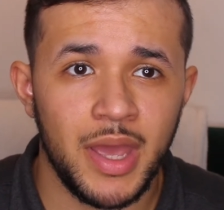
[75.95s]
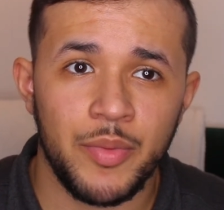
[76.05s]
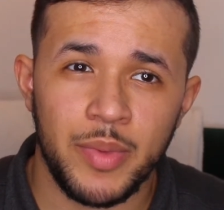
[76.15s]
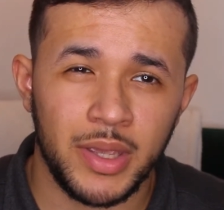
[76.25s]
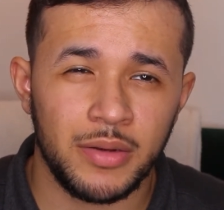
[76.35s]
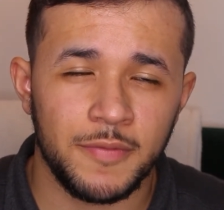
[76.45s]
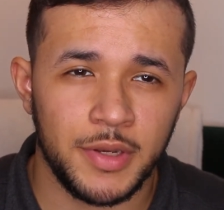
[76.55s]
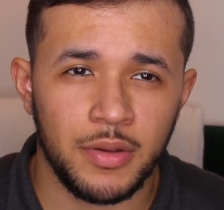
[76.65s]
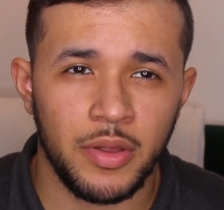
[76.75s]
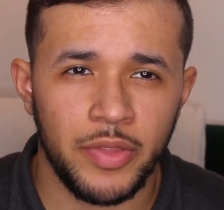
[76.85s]
I'll be making a
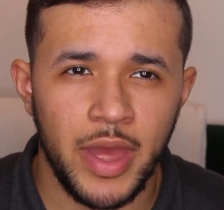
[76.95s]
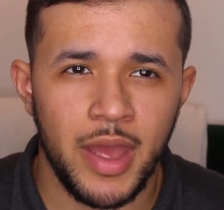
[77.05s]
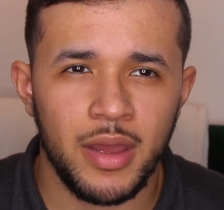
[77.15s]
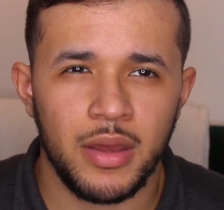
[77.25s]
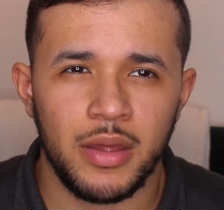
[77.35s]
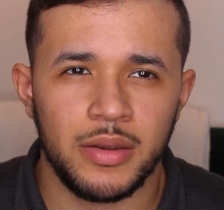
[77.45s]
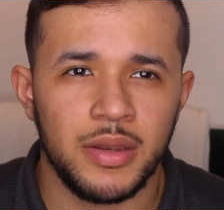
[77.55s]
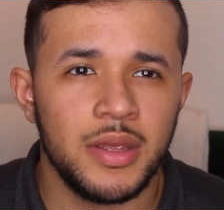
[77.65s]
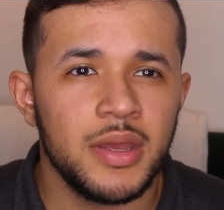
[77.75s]
video on that, on